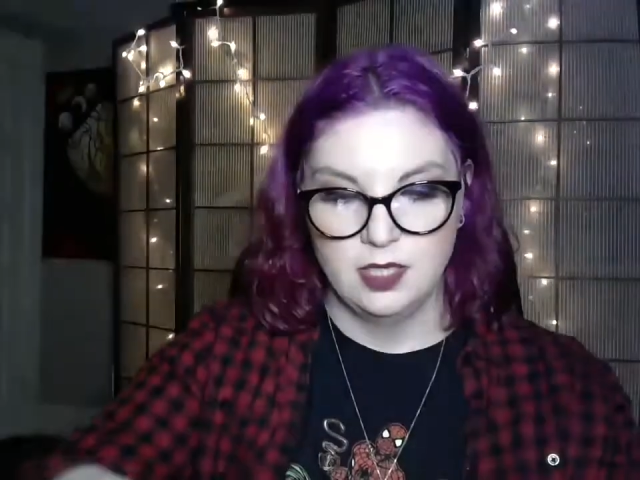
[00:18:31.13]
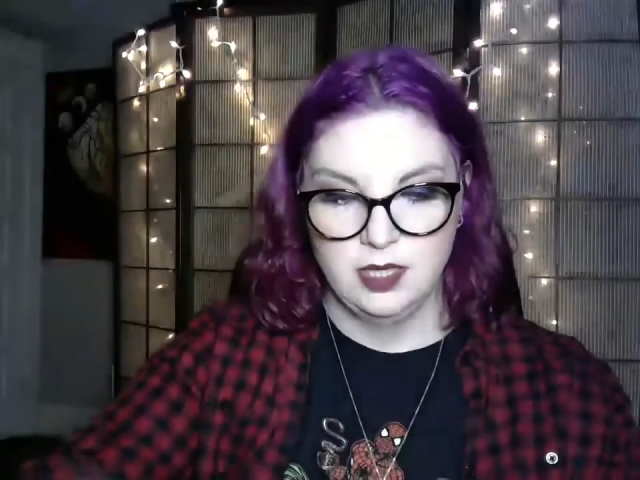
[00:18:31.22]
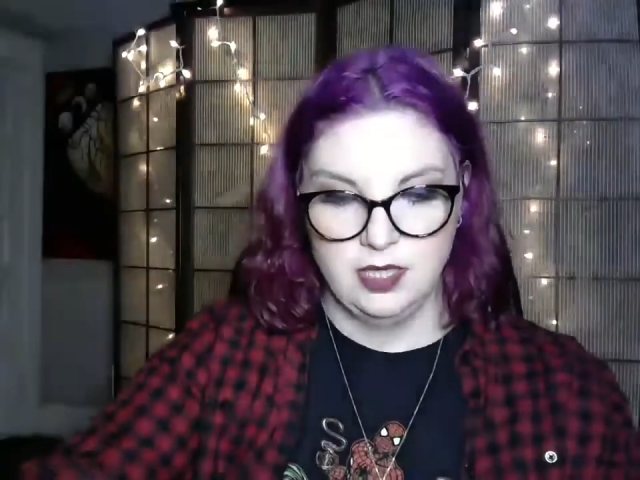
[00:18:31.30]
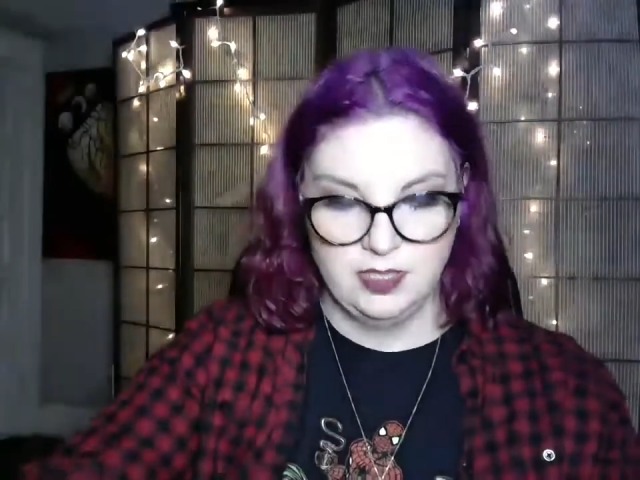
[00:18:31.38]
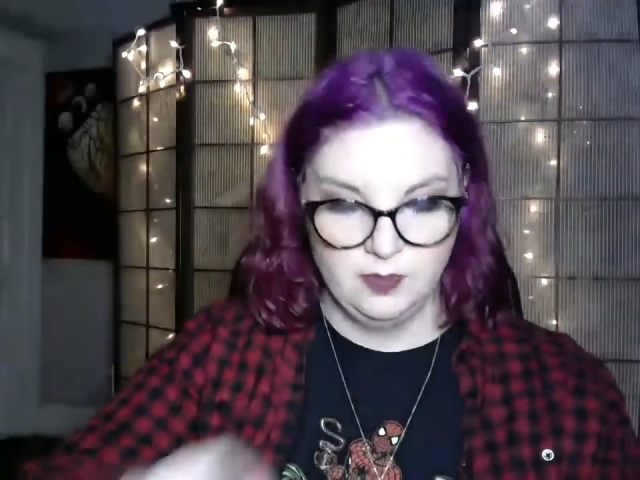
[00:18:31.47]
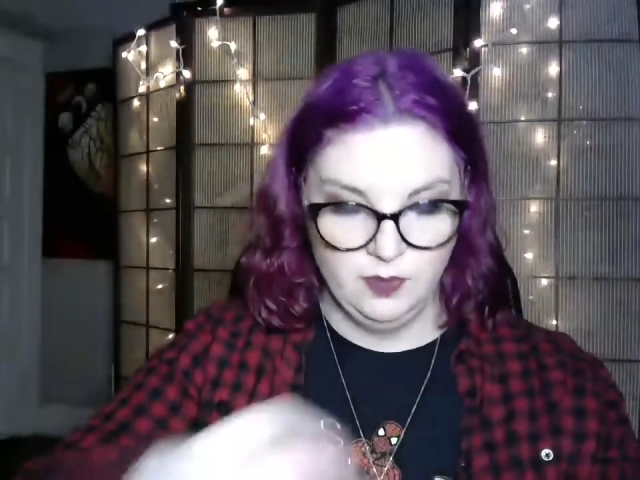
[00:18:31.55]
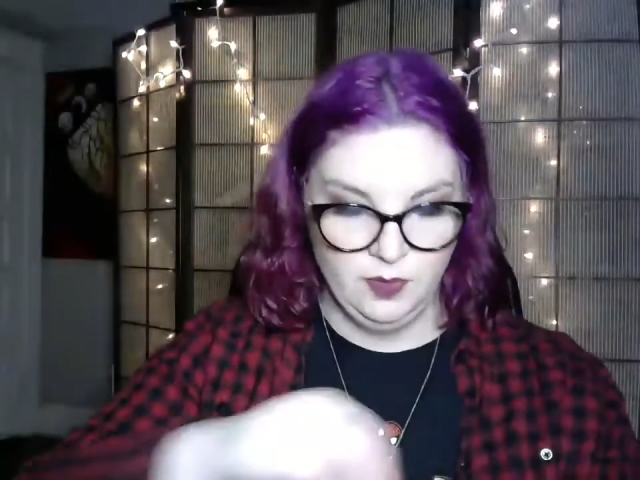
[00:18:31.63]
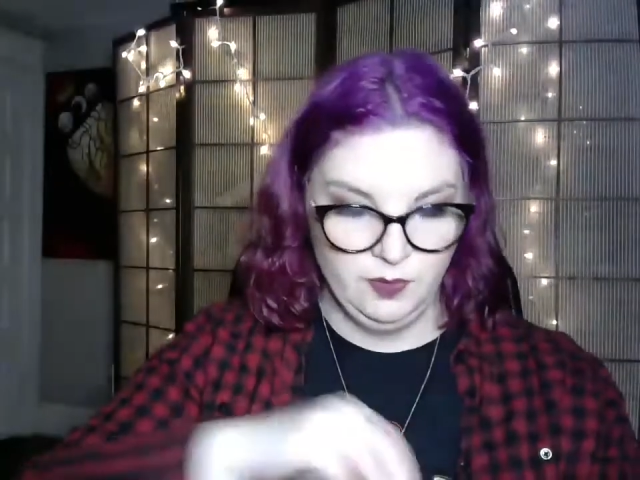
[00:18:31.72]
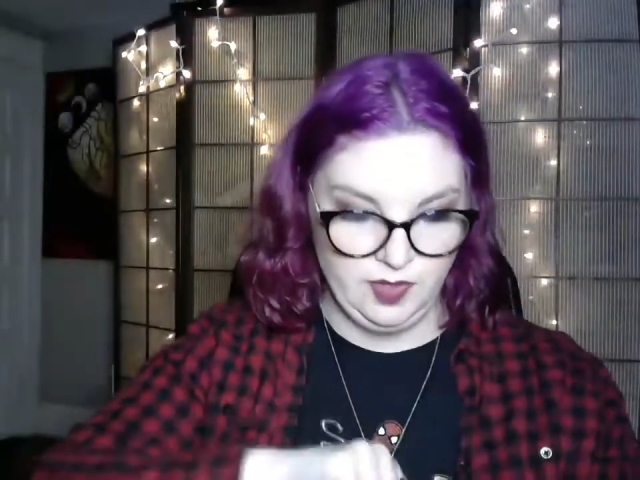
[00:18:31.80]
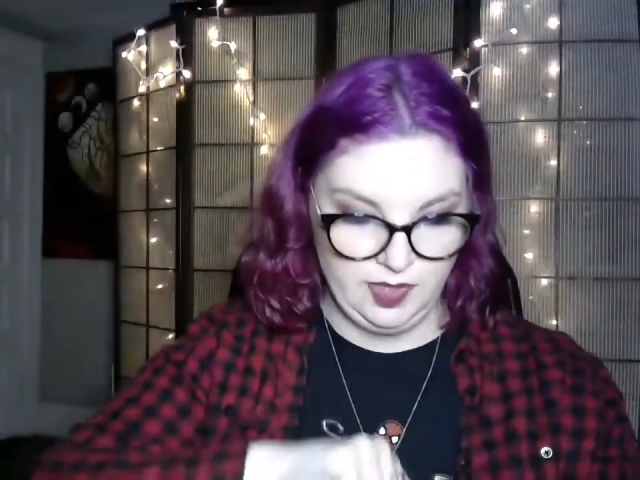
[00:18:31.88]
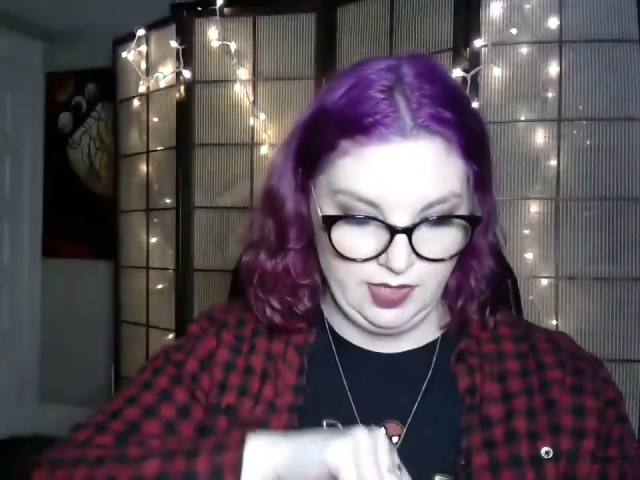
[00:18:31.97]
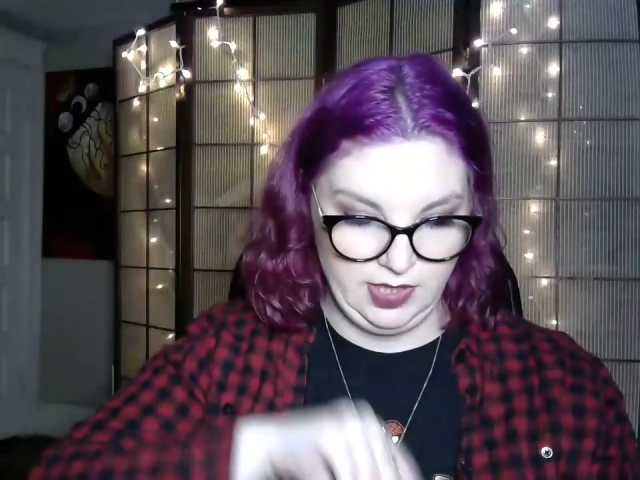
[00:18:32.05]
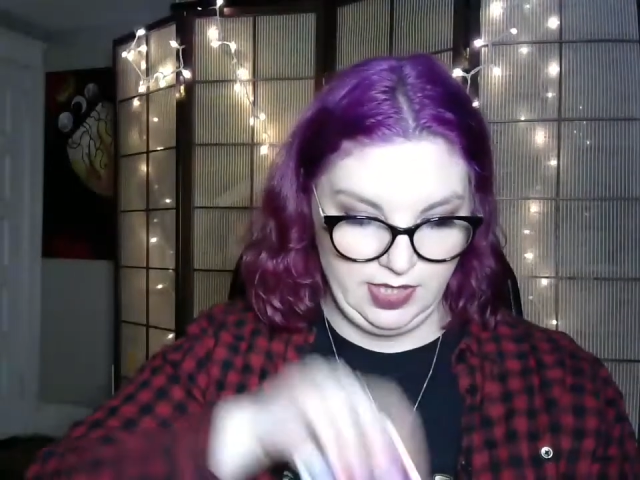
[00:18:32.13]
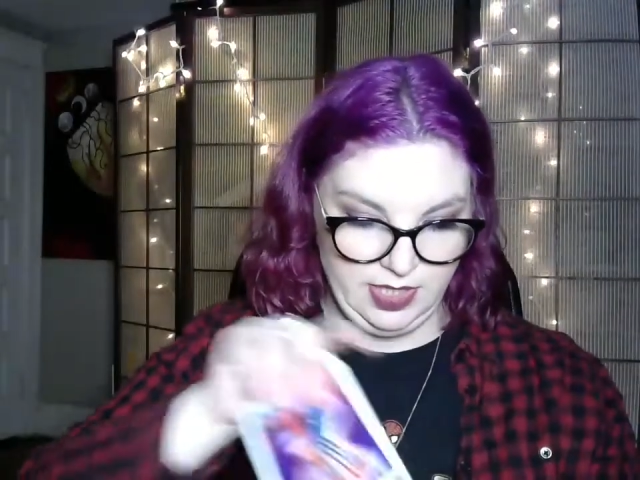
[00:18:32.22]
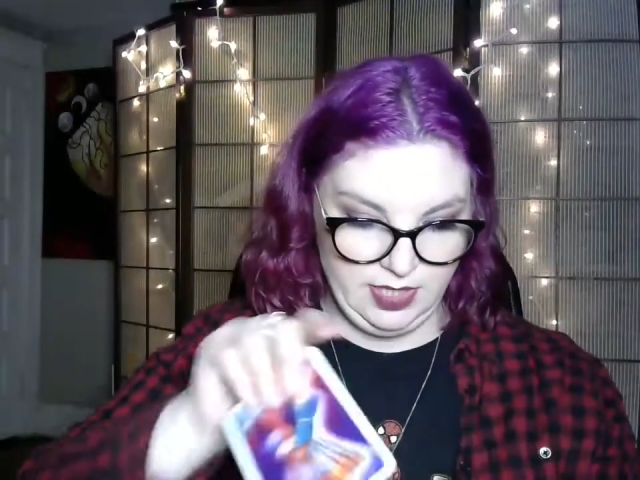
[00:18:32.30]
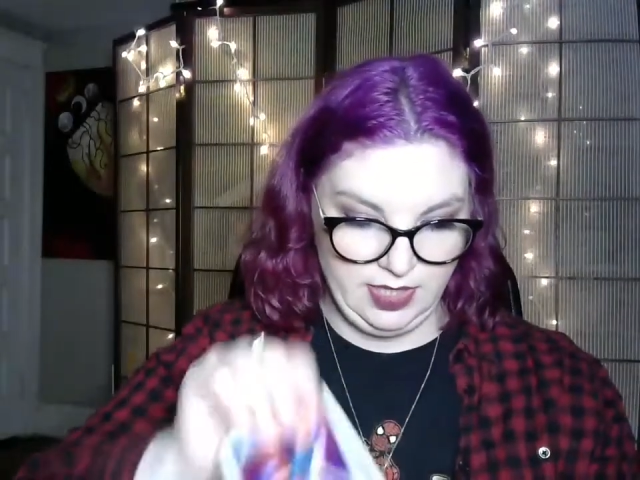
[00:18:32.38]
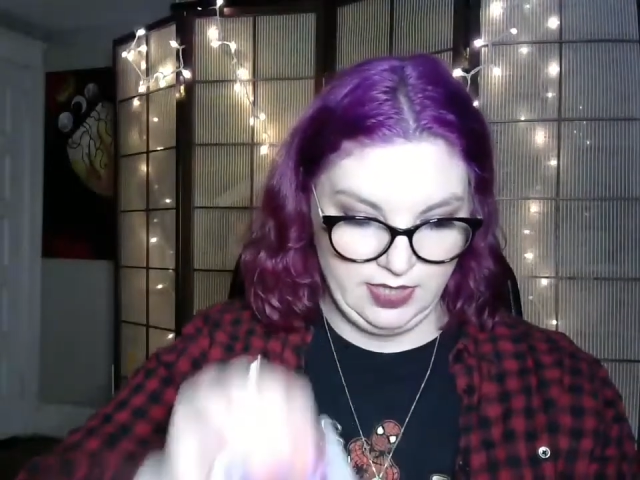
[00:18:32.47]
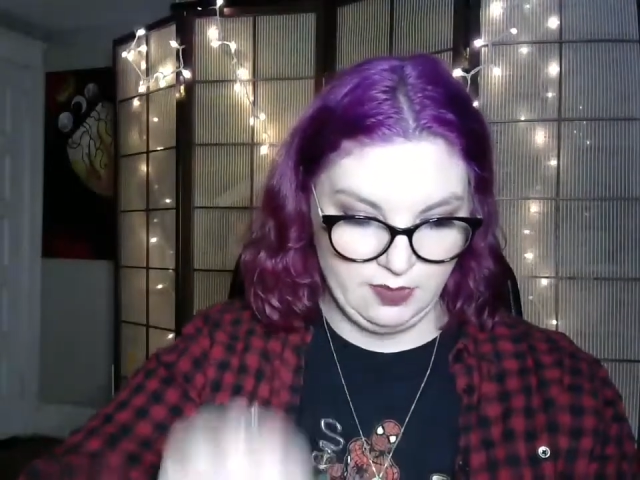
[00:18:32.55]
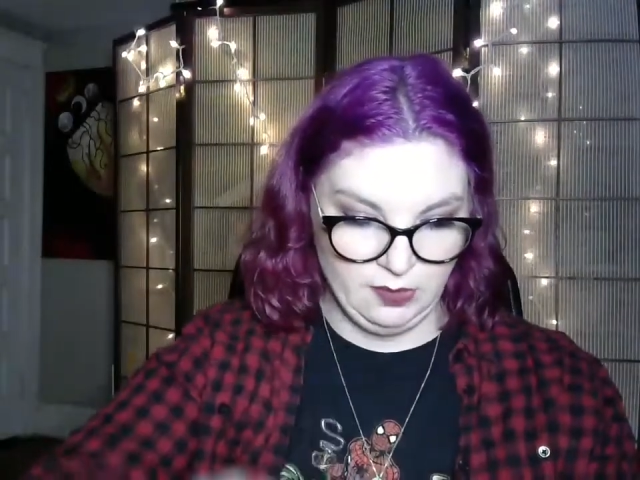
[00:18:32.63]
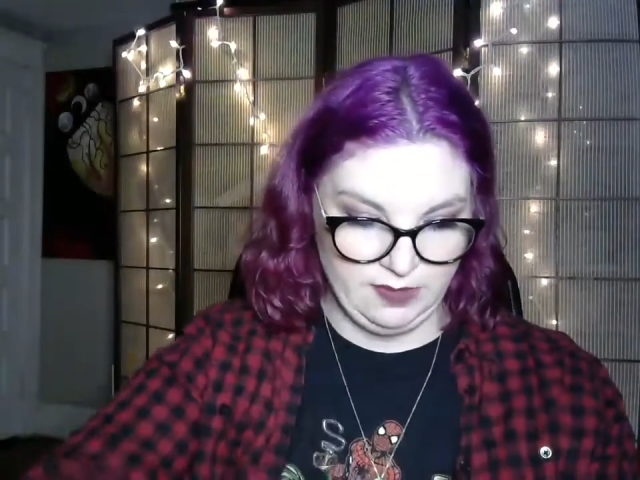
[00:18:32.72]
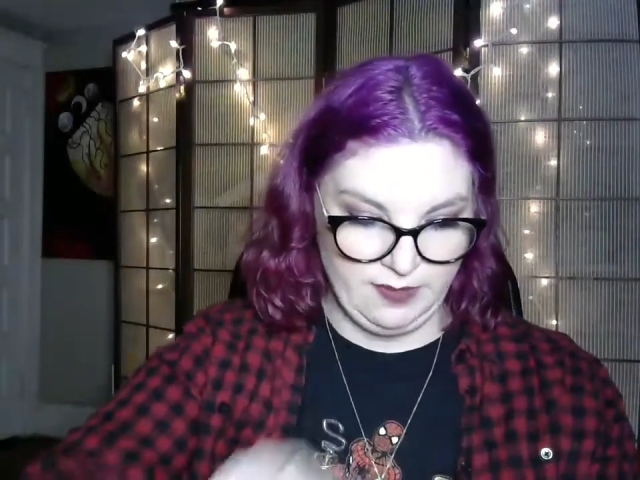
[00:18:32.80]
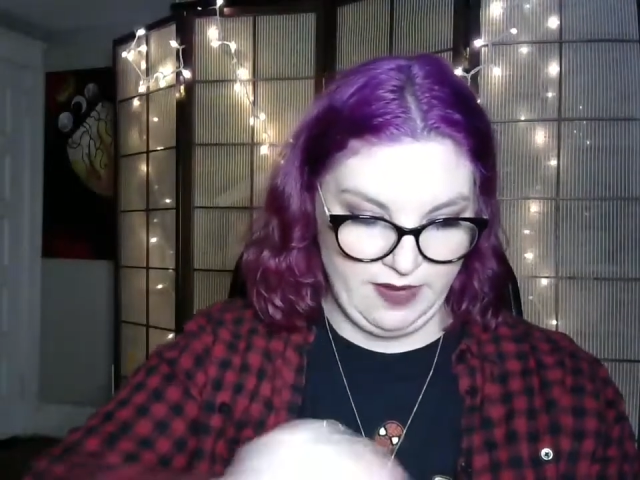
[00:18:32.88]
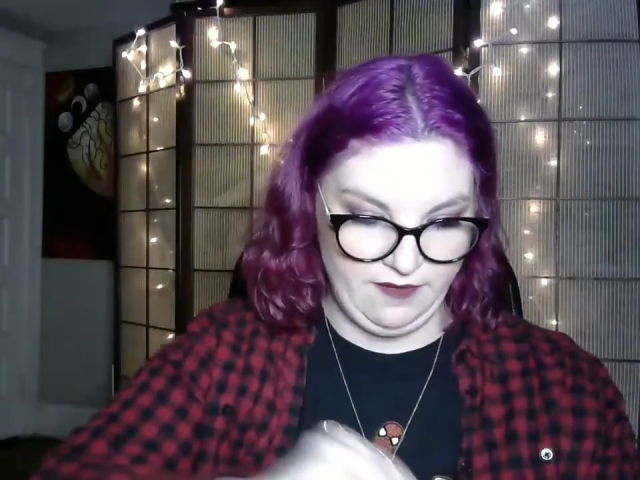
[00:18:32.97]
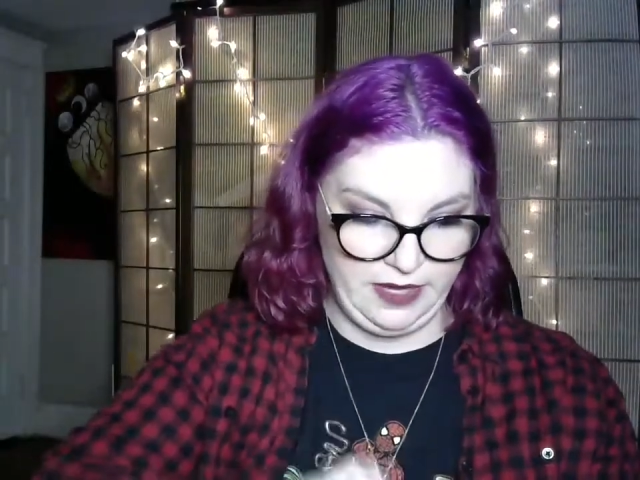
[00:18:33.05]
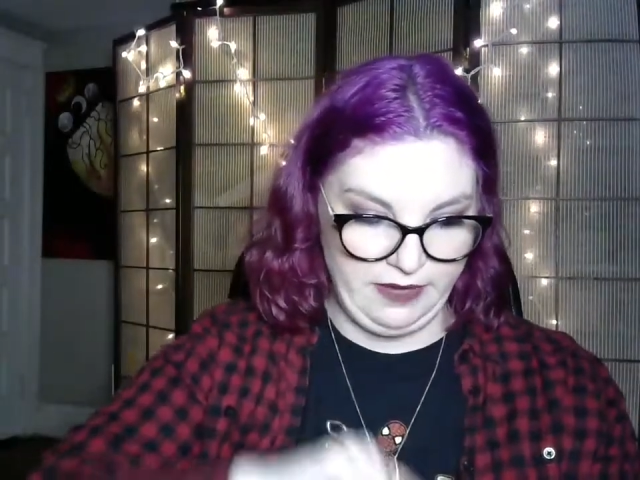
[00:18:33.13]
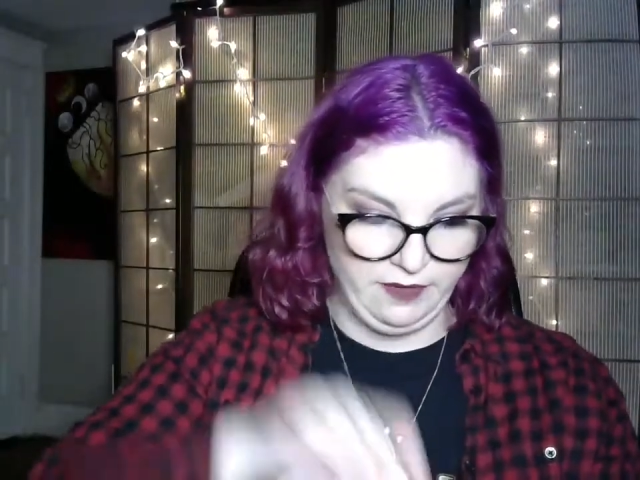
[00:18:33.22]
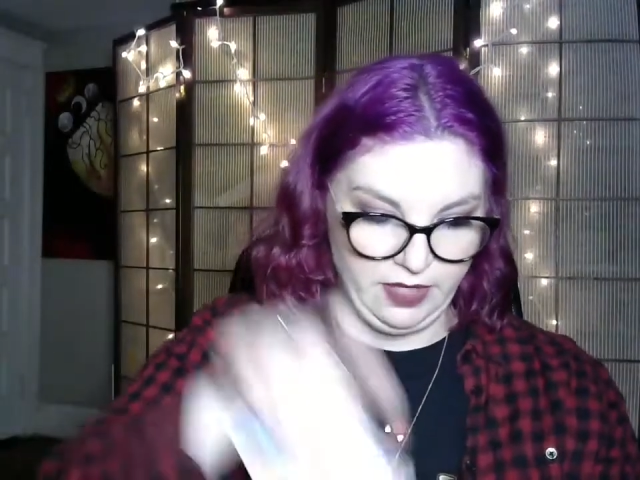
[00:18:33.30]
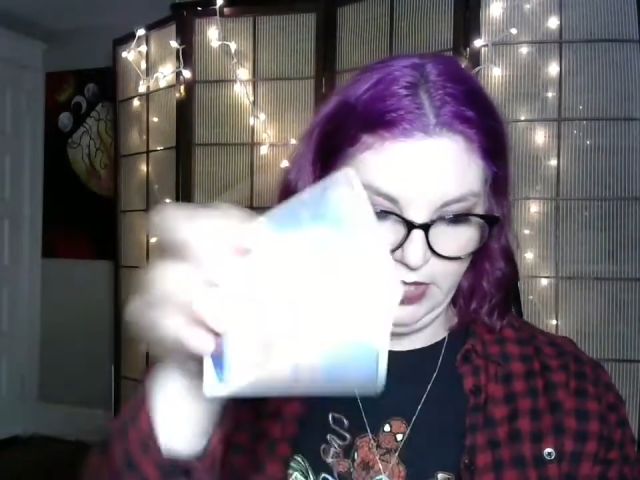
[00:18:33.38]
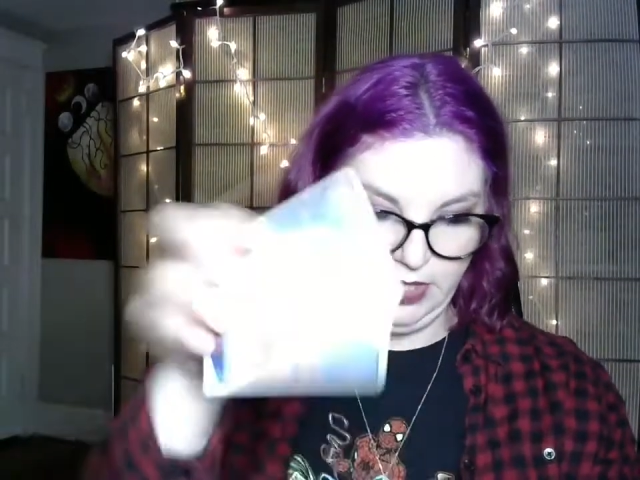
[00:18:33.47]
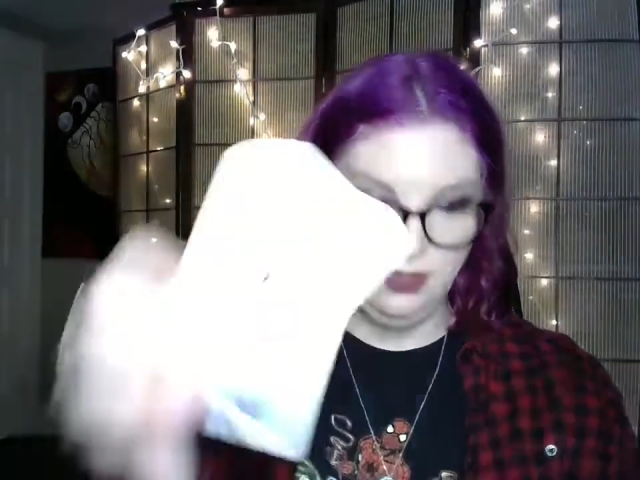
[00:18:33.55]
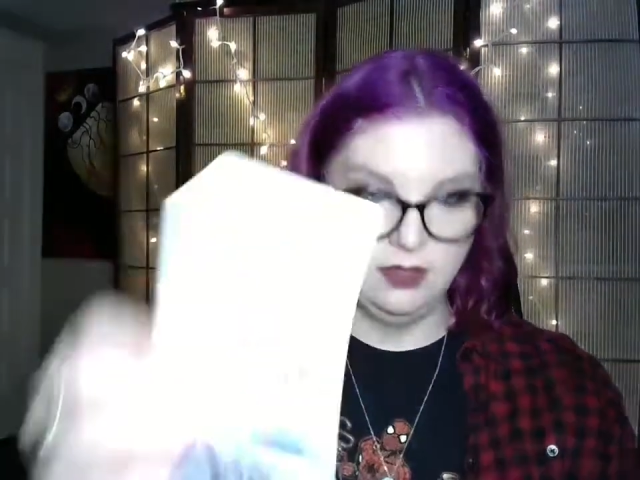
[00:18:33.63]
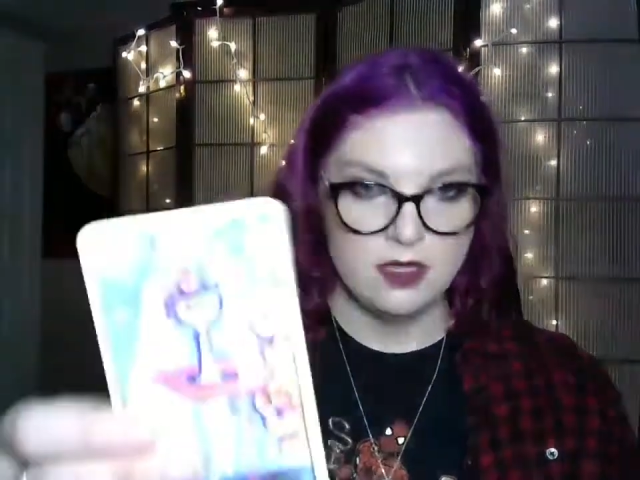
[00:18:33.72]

This one was like, this one's my favorite.